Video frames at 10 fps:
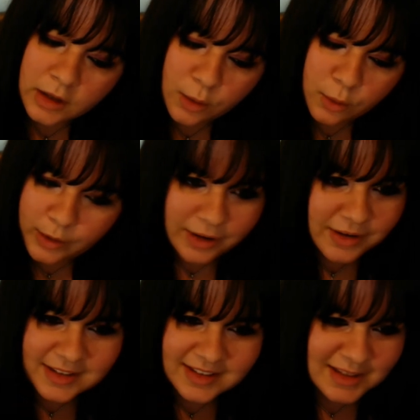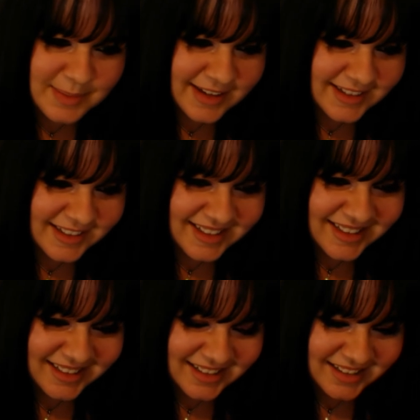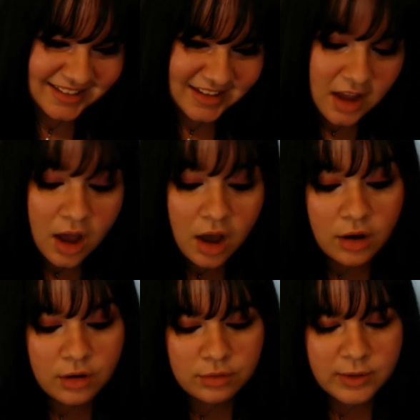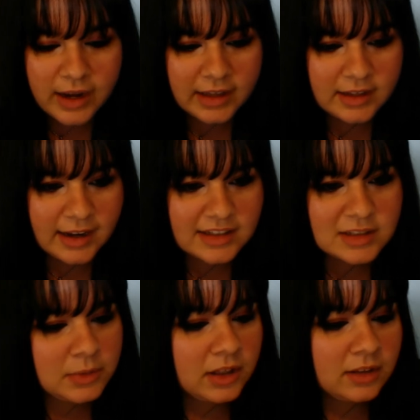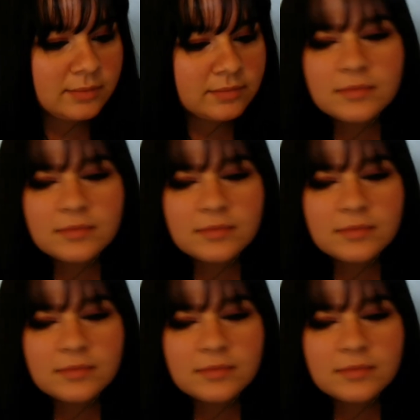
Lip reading: Where is this message? Oh, right. It asked me.